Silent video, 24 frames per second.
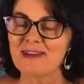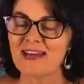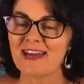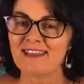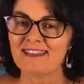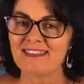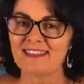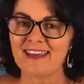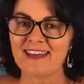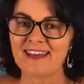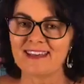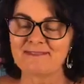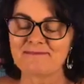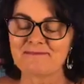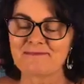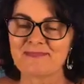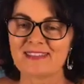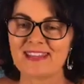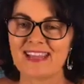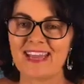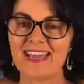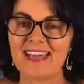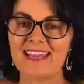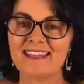about that.
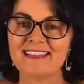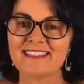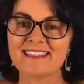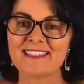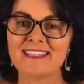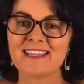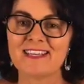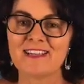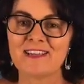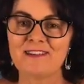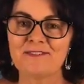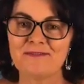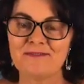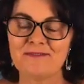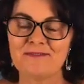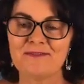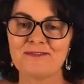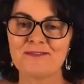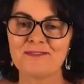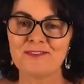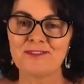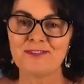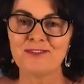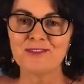And if
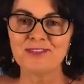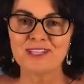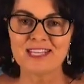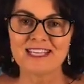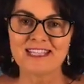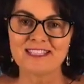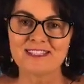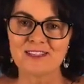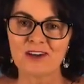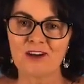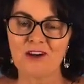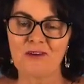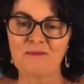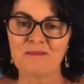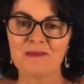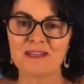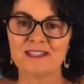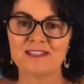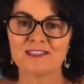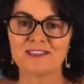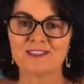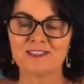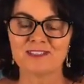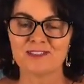you need to hop
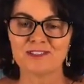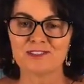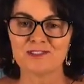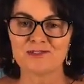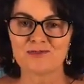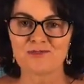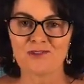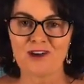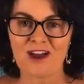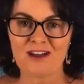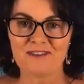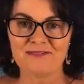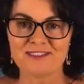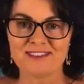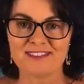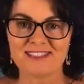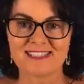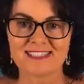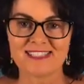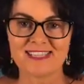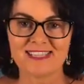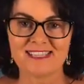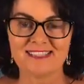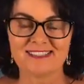into the driver's
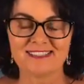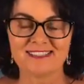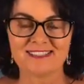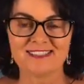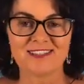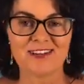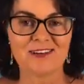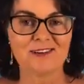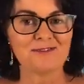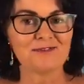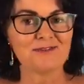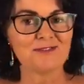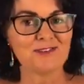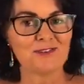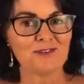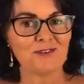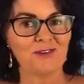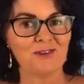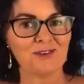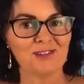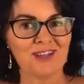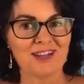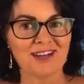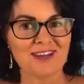seat of
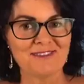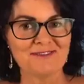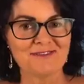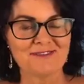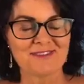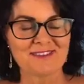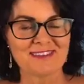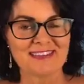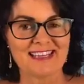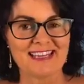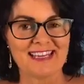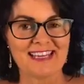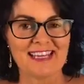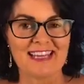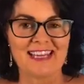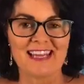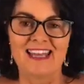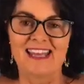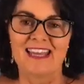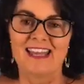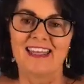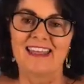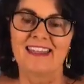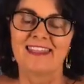your life,
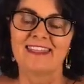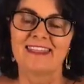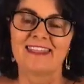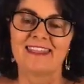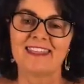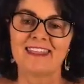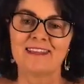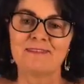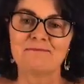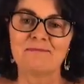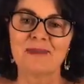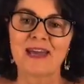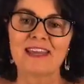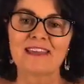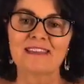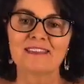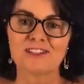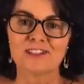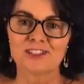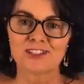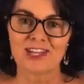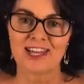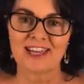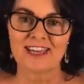then make
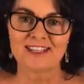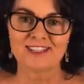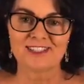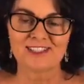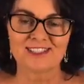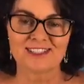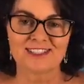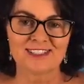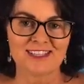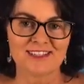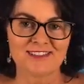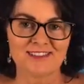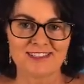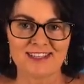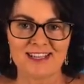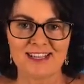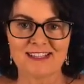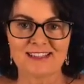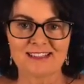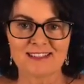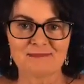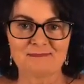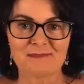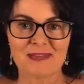the changes that you
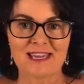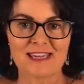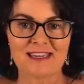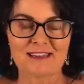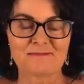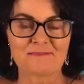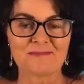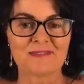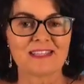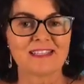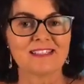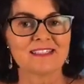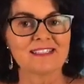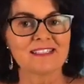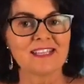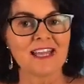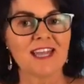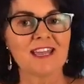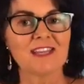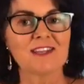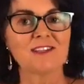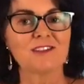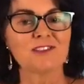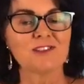need to make.
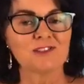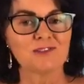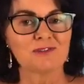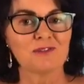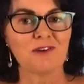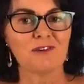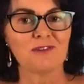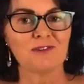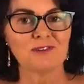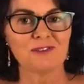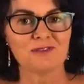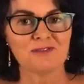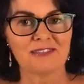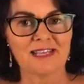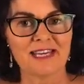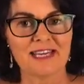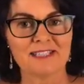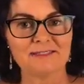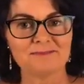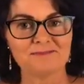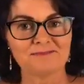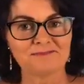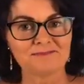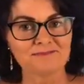Take control of
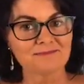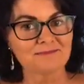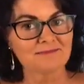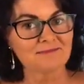that